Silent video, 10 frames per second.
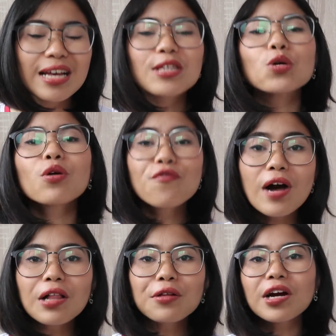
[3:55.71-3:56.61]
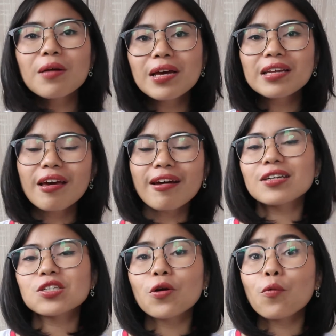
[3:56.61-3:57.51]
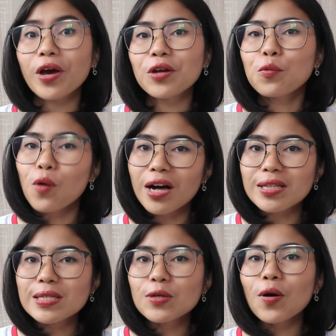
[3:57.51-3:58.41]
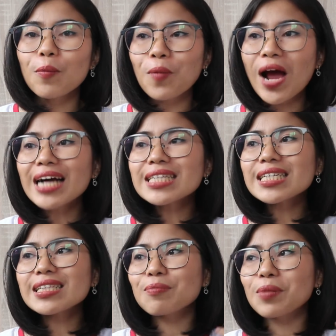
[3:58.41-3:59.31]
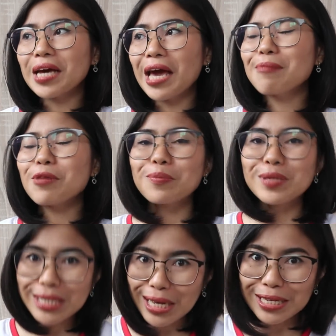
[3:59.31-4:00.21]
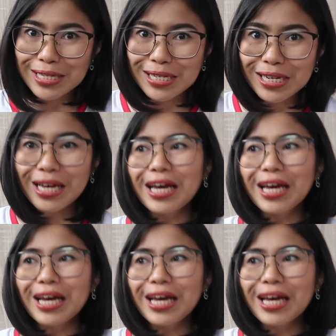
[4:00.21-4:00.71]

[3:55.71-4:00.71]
So we follow our main character Wade Watts, who practically became obsessed